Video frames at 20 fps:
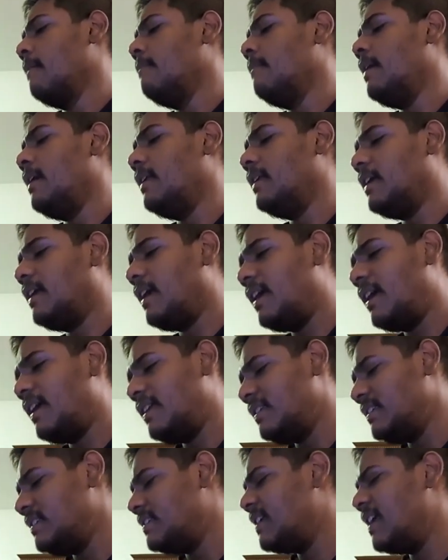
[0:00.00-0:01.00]

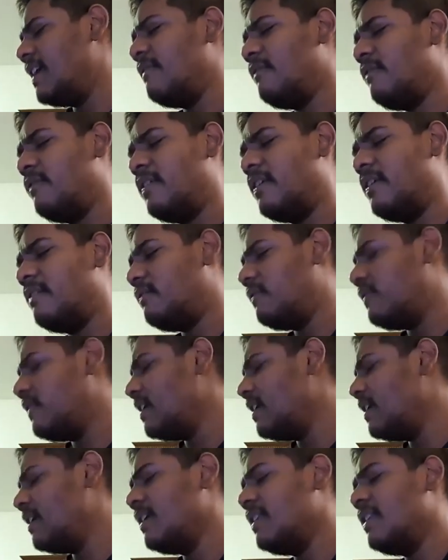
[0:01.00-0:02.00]
Mankind's every
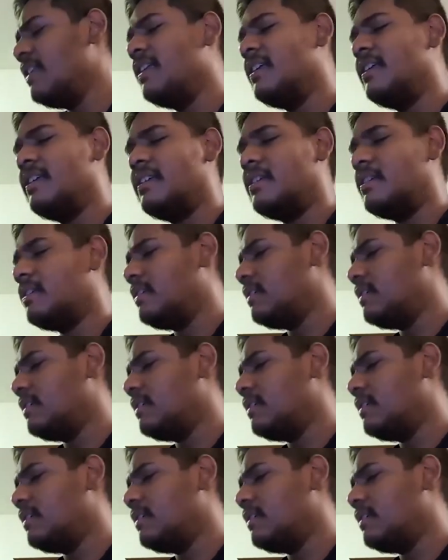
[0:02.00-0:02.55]
feeling